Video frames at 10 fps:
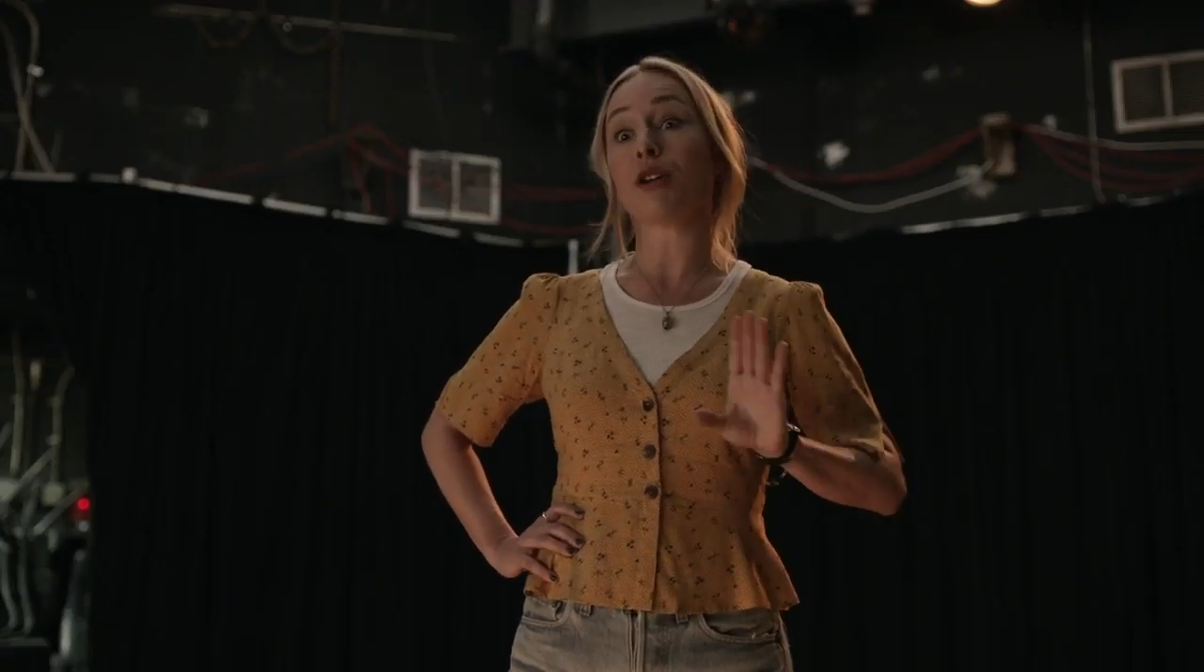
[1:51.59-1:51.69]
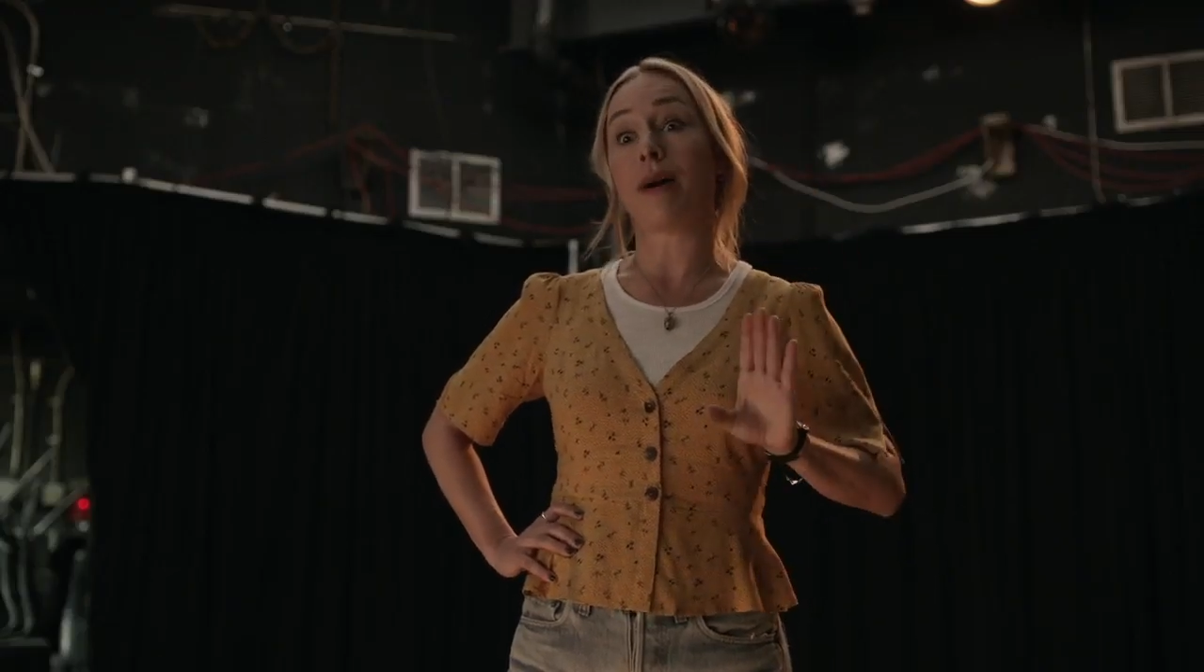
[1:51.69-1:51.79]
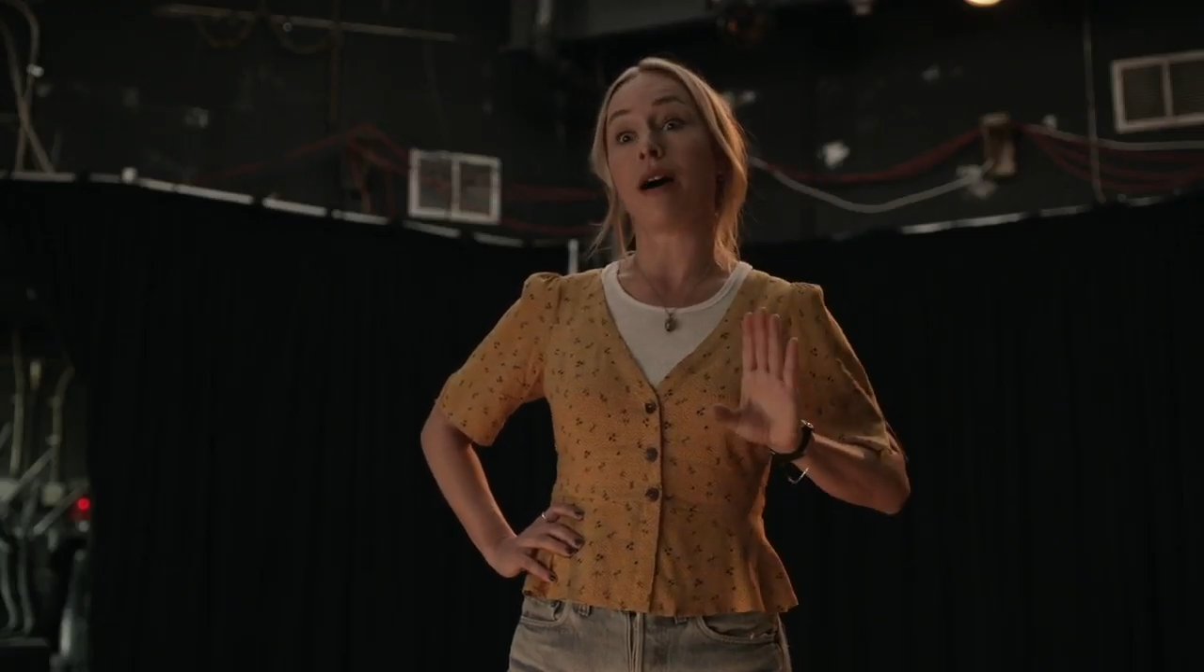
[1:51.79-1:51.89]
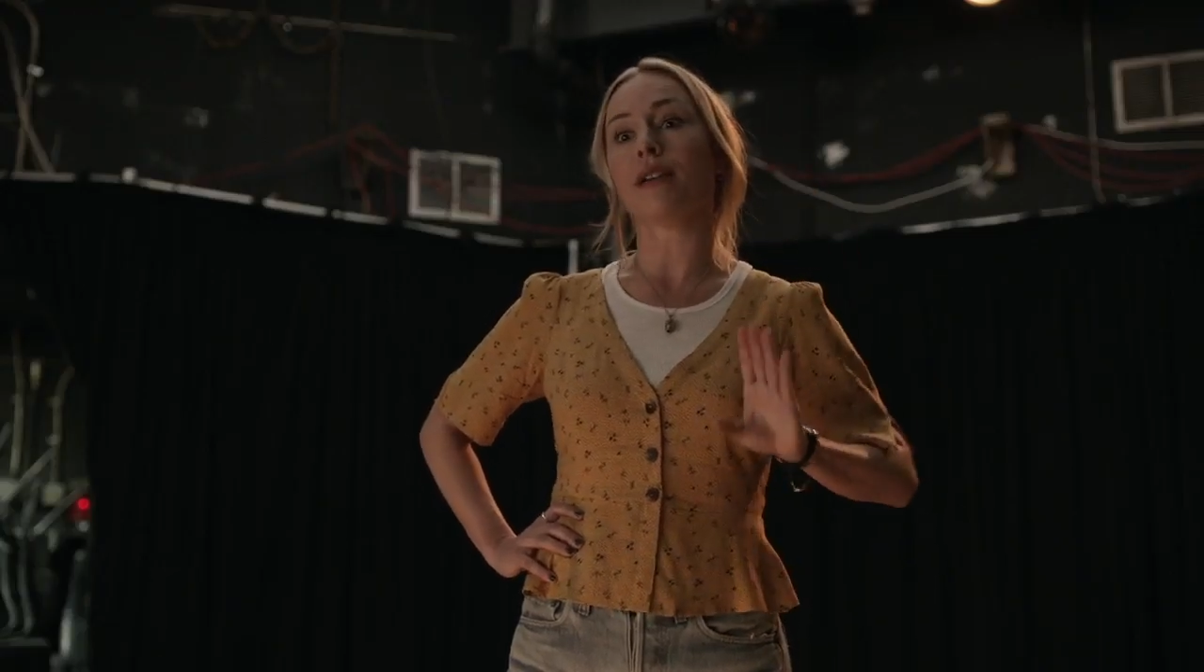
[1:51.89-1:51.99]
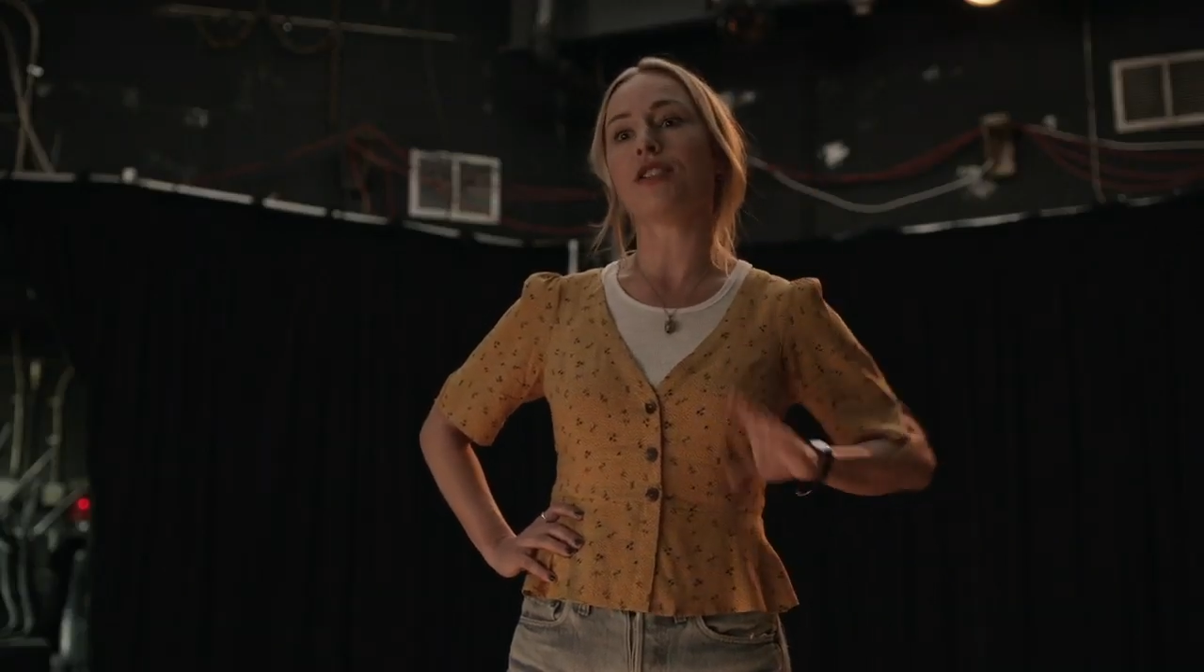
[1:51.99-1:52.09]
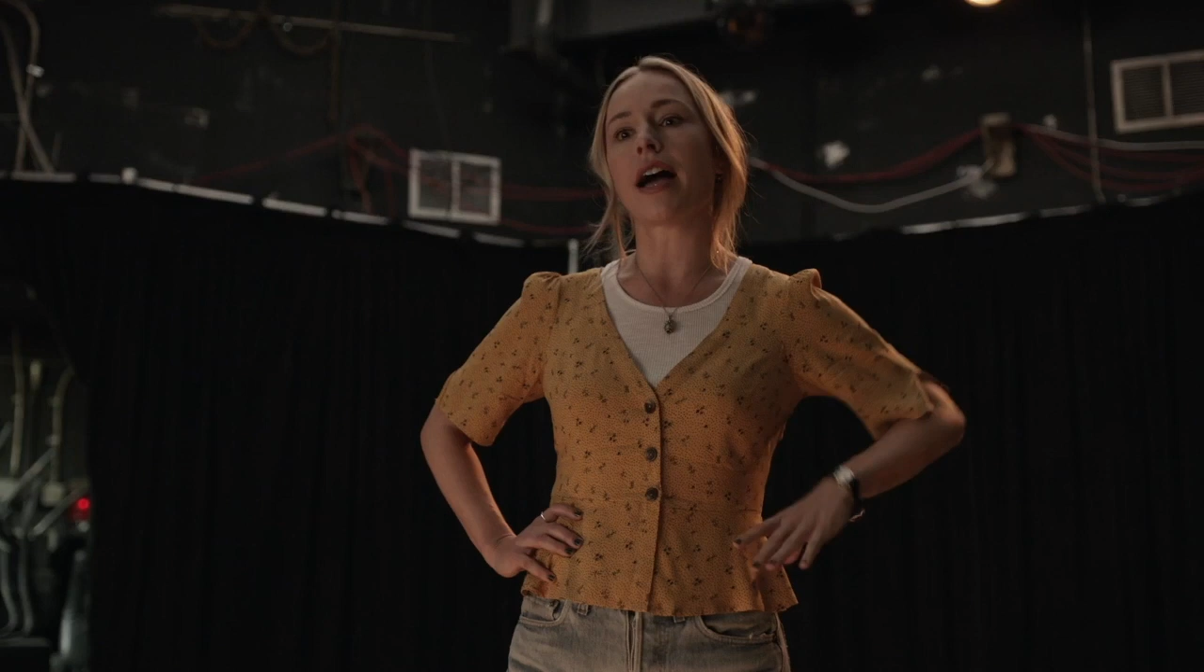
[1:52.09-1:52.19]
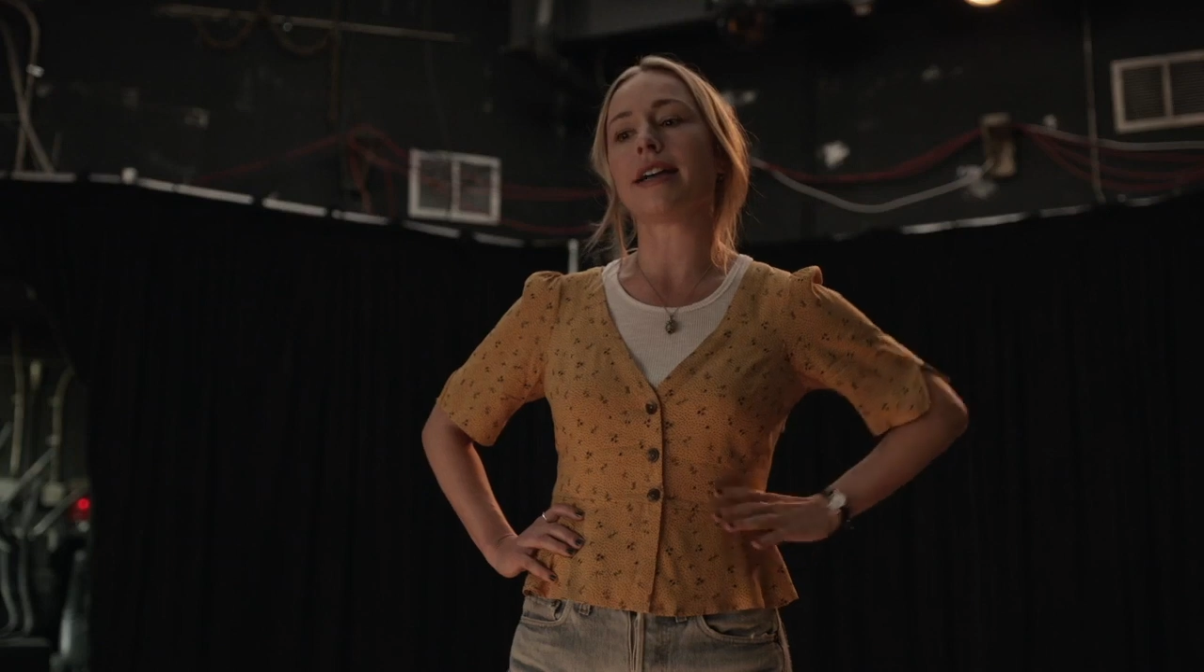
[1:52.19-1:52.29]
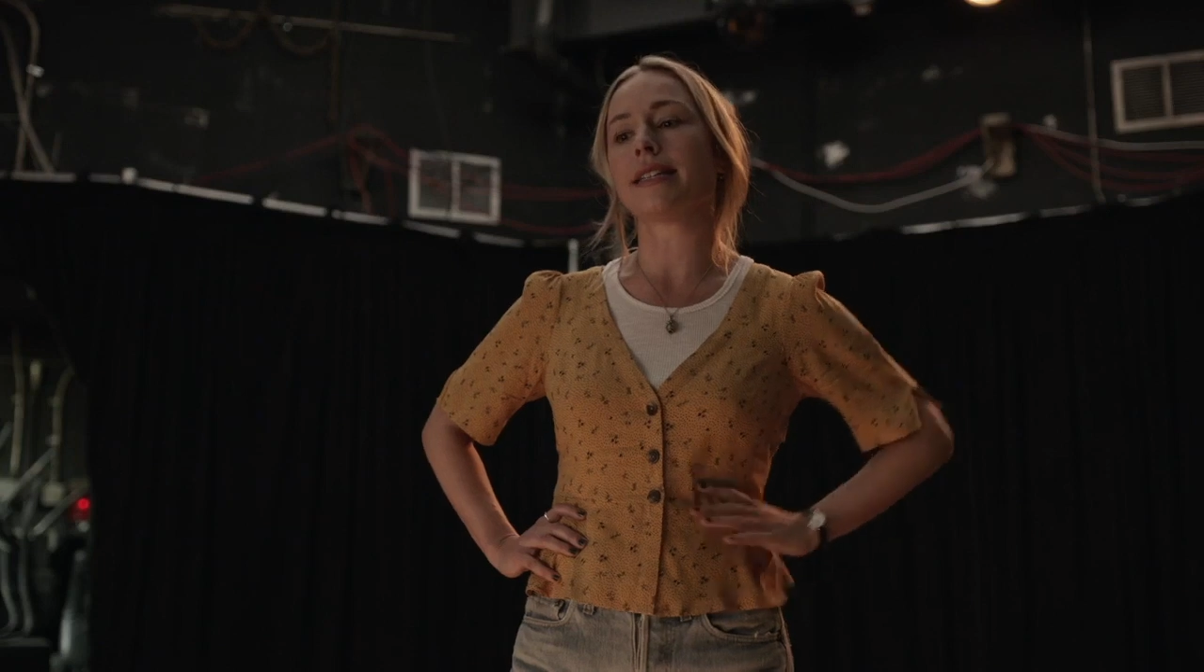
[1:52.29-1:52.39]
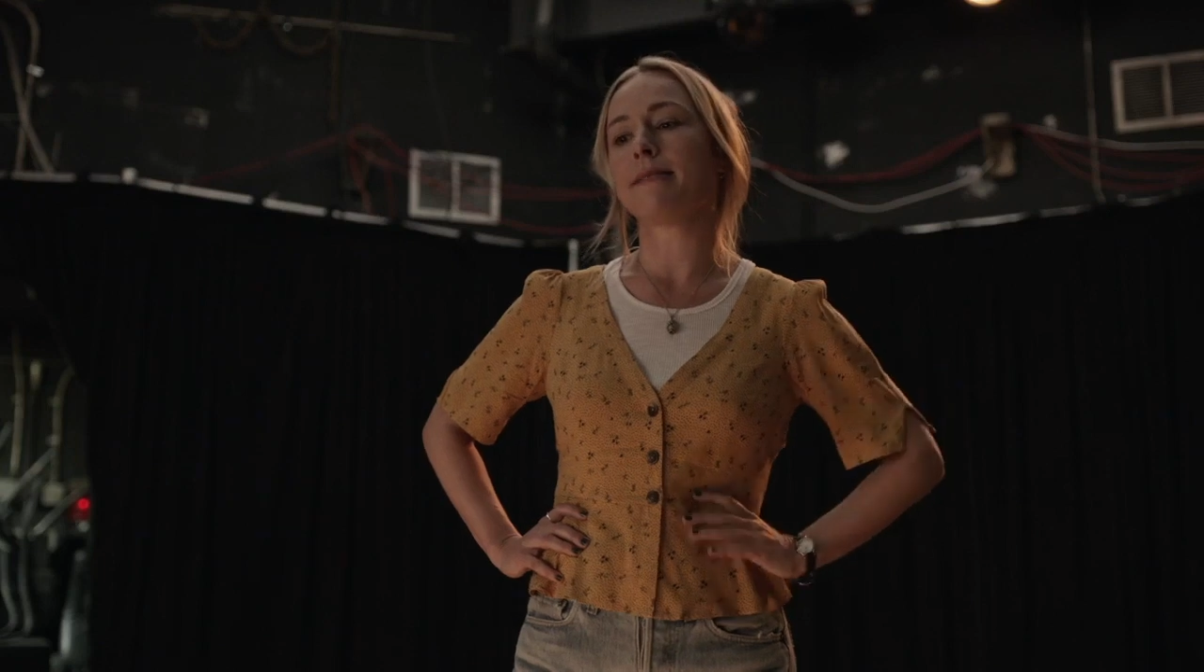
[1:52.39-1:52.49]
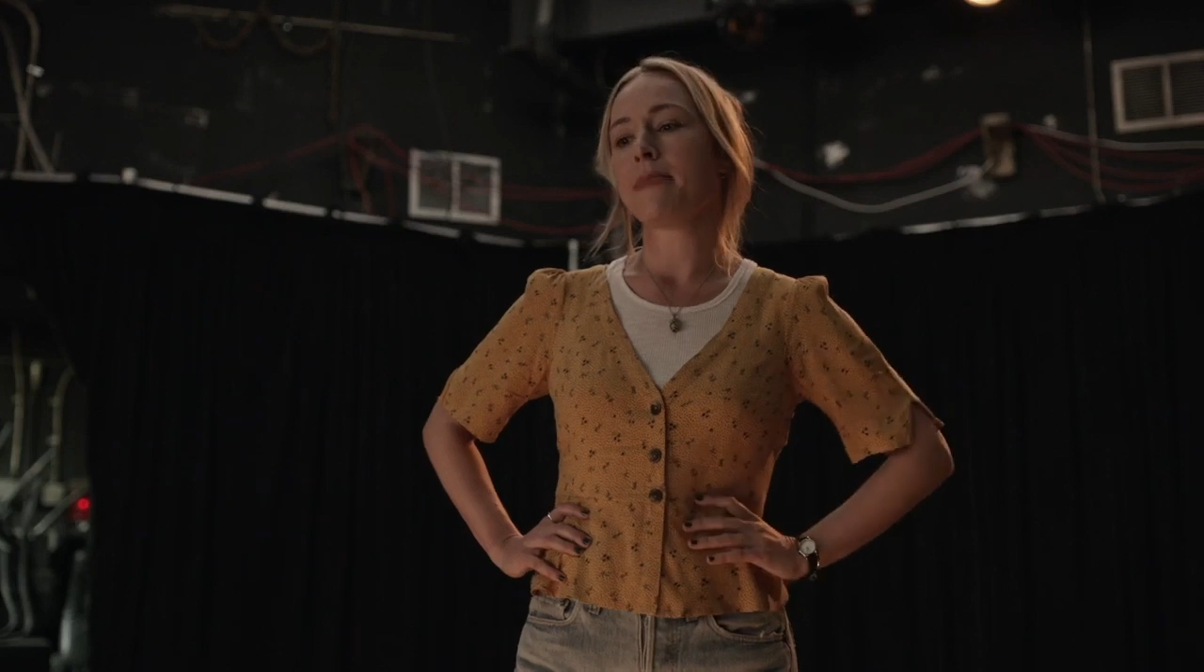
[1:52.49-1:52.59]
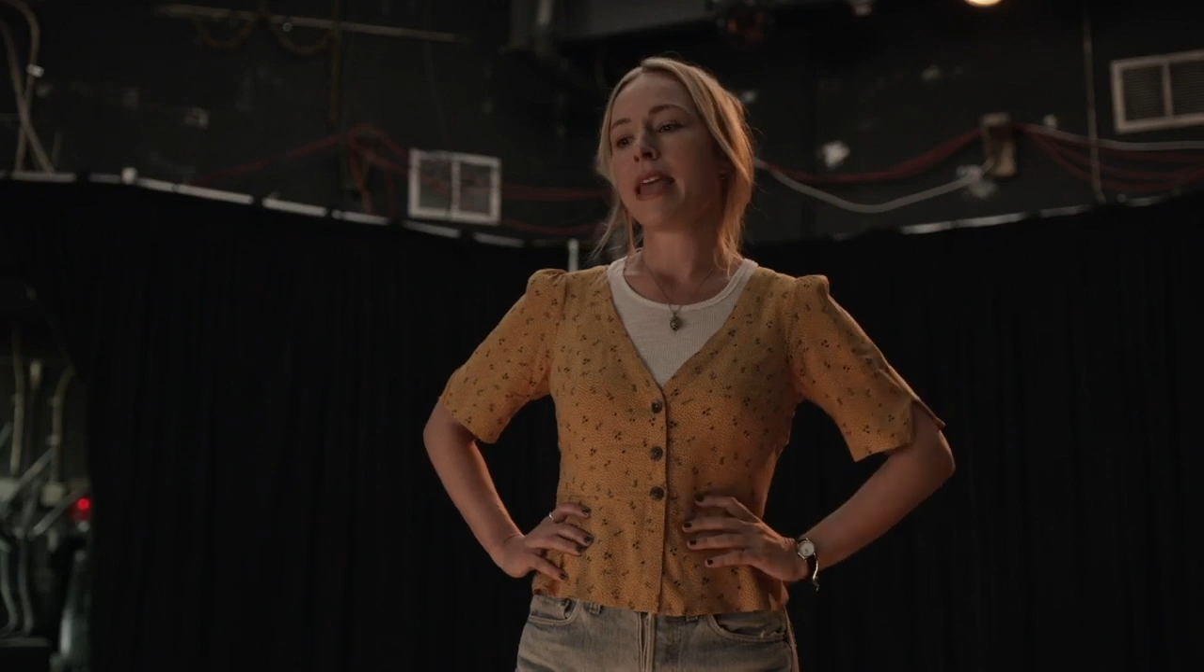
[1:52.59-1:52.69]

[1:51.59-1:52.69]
apologize,